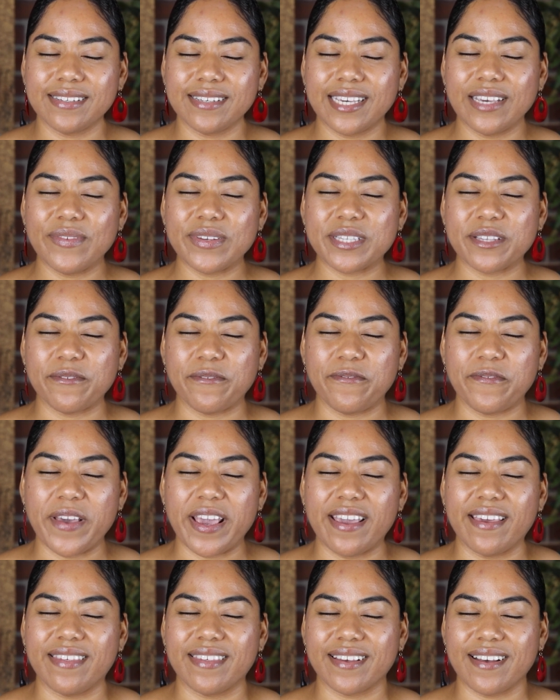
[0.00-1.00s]
Give us the
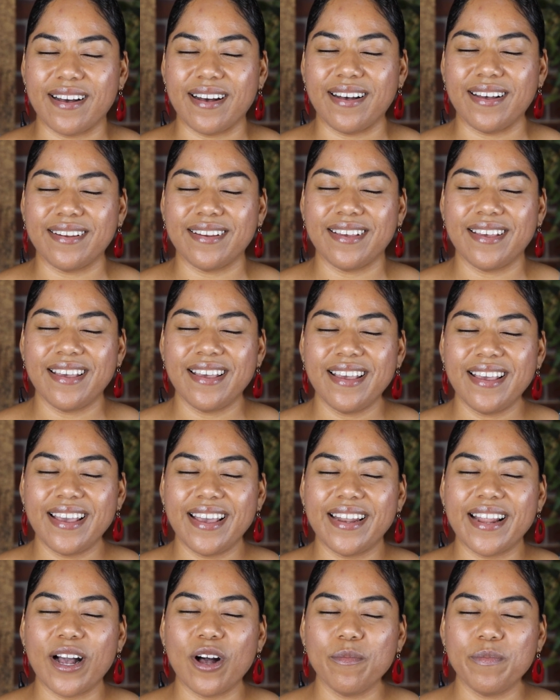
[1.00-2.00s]
faith, God,
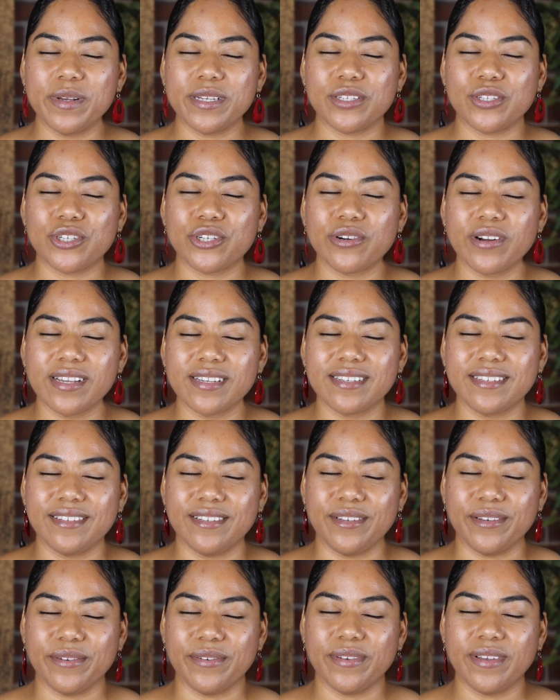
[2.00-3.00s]
and help us trust
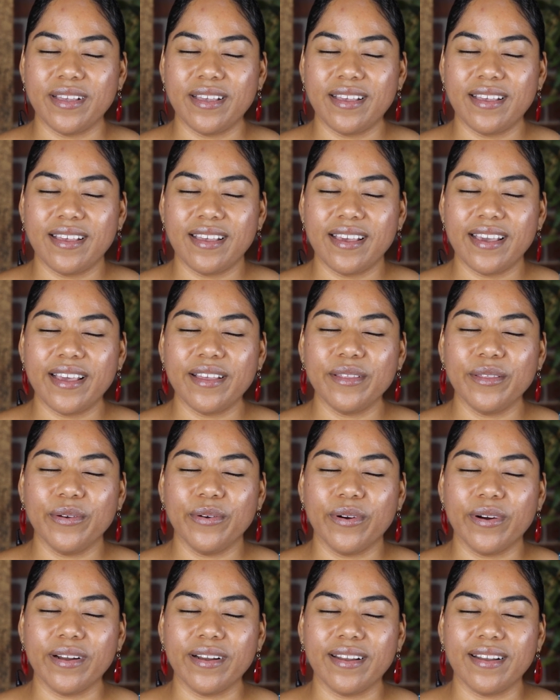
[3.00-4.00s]
you. And
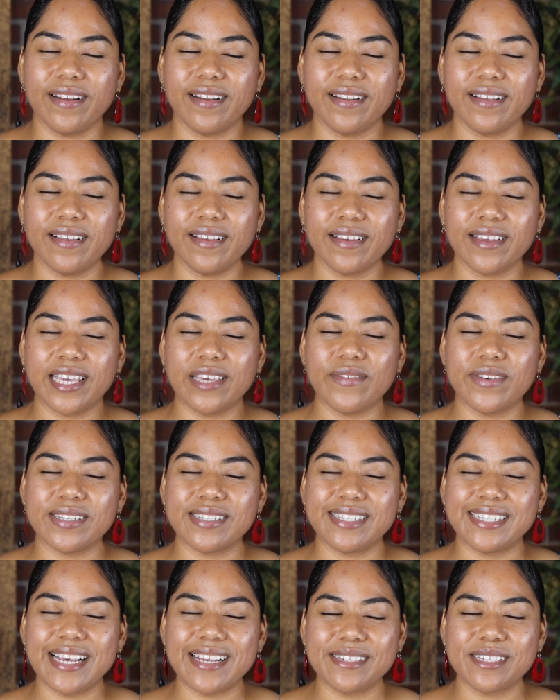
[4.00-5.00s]
Lord, give
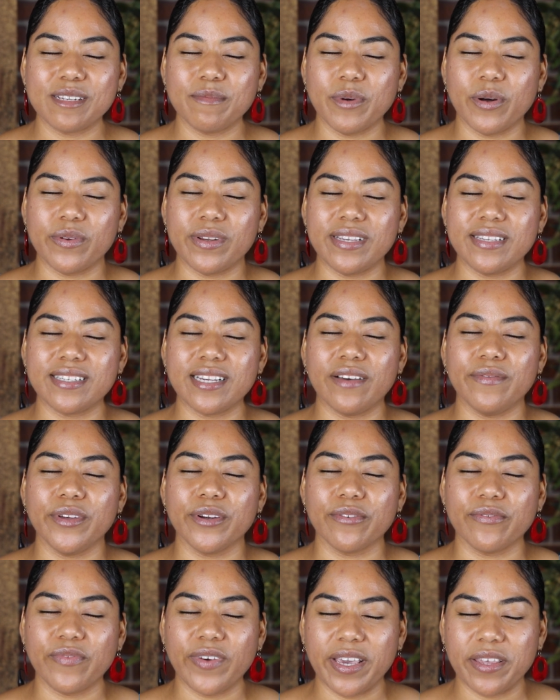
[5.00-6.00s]
us testimonies of
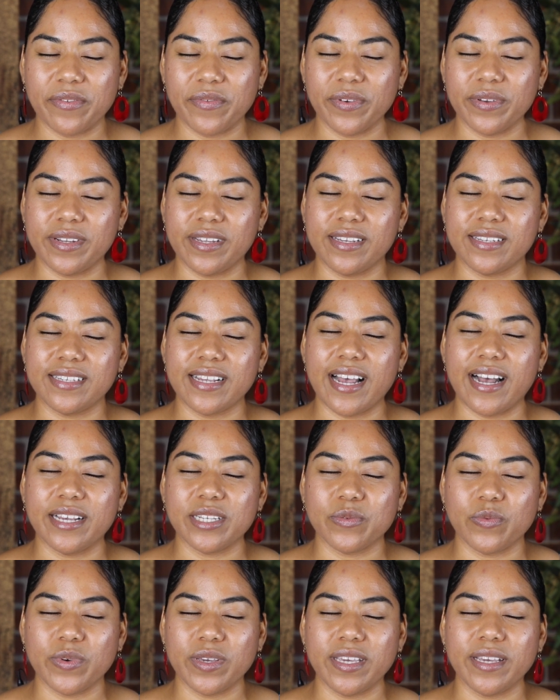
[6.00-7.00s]
your faithfulness
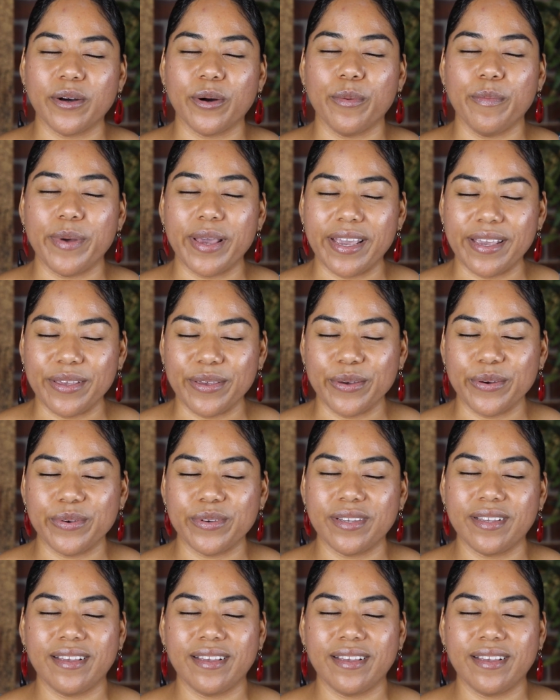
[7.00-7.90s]
as we obey you.